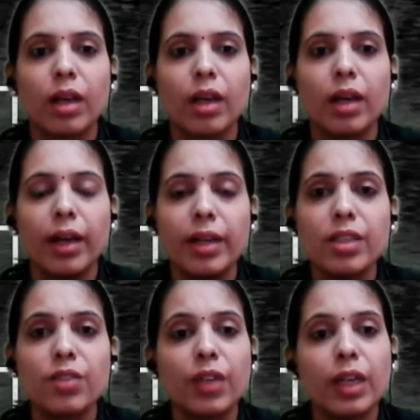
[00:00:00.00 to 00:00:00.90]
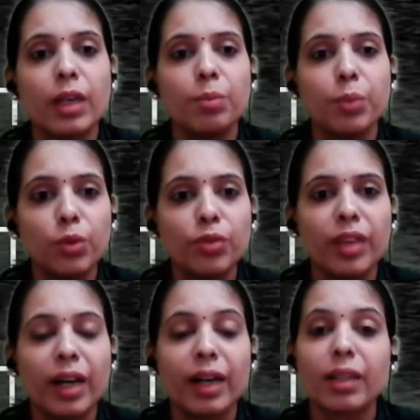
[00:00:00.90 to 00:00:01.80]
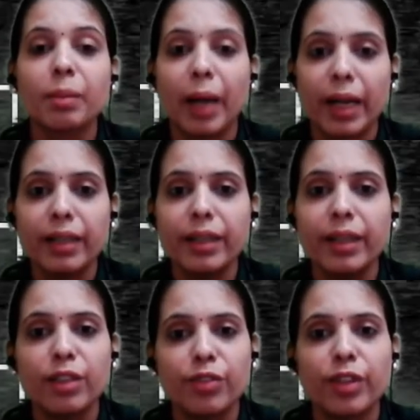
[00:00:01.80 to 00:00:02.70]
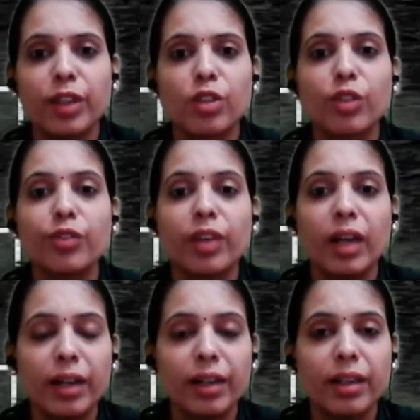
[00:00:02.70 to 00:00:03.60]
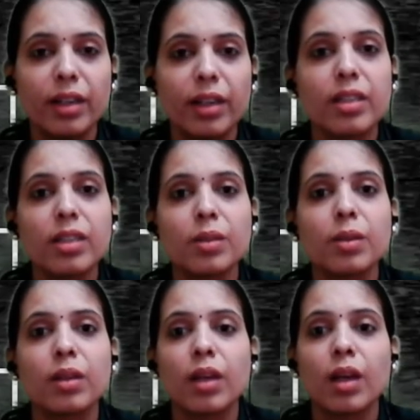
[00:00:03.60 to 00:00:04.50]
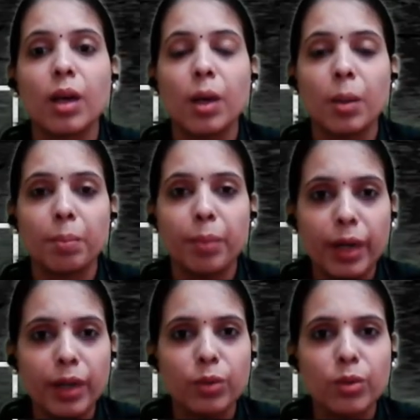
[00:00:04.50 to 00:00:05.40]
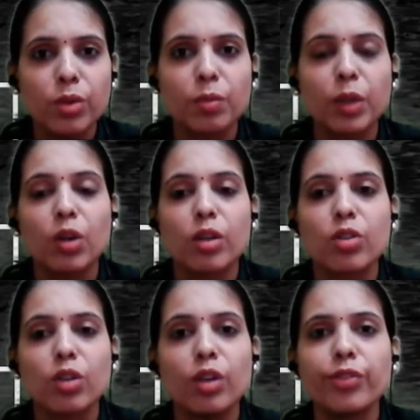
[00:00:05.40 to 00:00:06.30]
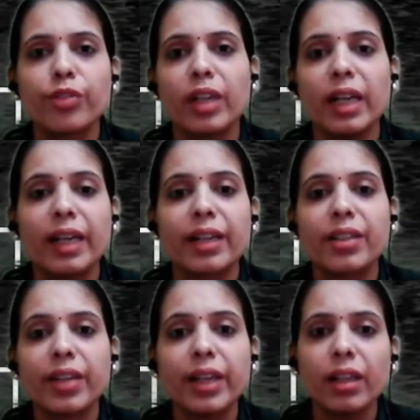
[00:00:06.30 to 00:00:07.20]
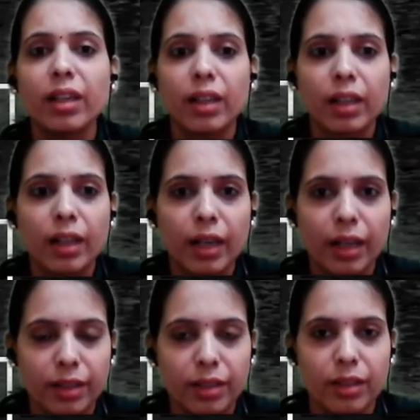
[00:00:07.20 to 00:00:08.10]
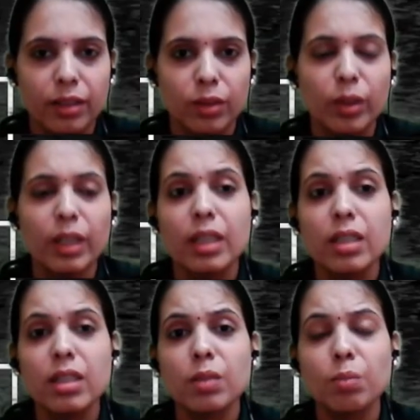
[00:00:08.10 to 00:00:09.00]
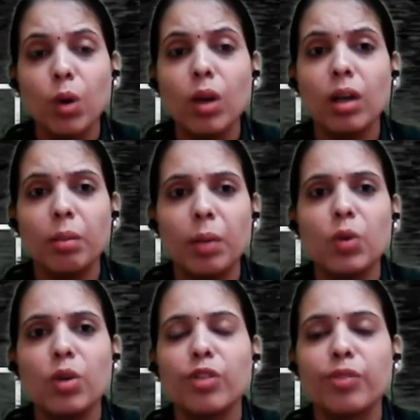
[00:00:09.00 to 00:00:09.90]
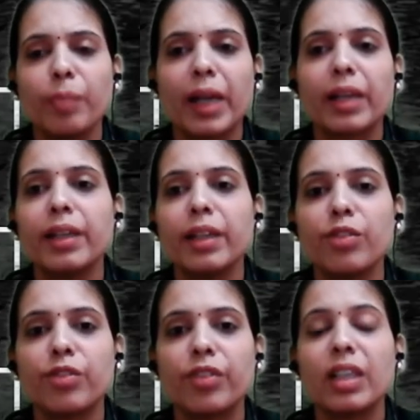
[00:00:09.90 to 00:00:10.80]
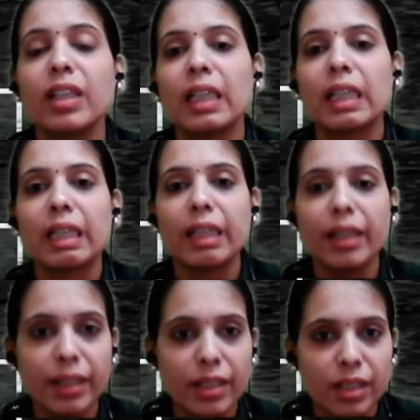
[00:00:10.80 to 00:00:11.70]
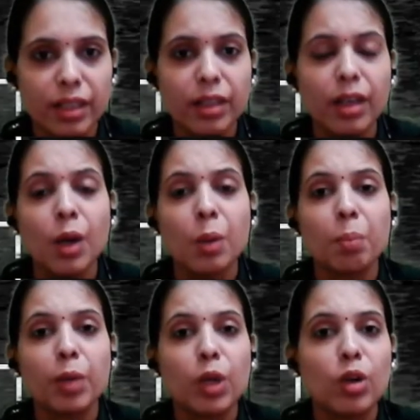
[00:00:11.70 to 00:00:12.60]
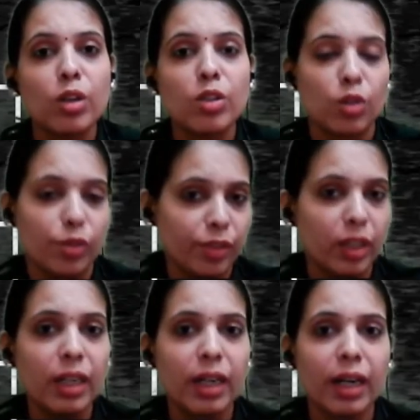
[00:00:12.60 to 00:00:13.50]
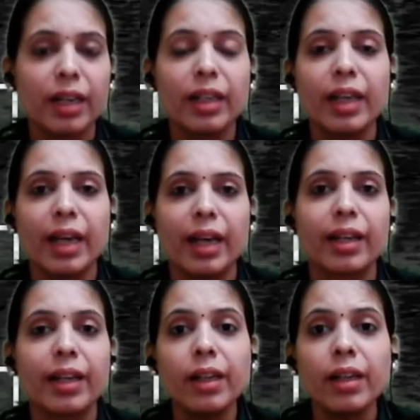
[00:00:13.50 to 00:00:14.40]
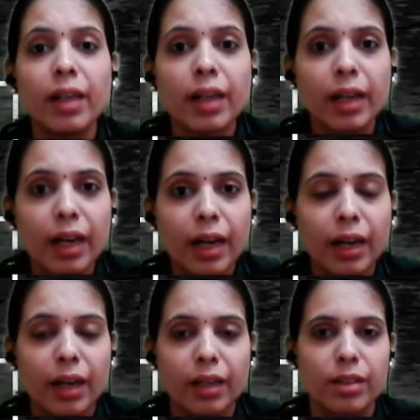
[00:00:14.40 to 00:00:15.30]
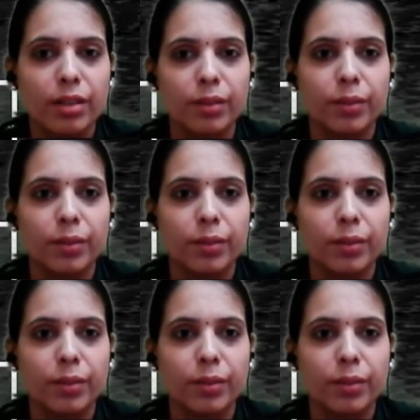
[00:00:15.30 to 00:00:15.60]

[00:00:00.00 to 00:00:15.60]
Hence, we can prove that the magnetic effect of current is produced because of electric current. Okay, there's a small amount of magnetic field created because of a current carrying conductor.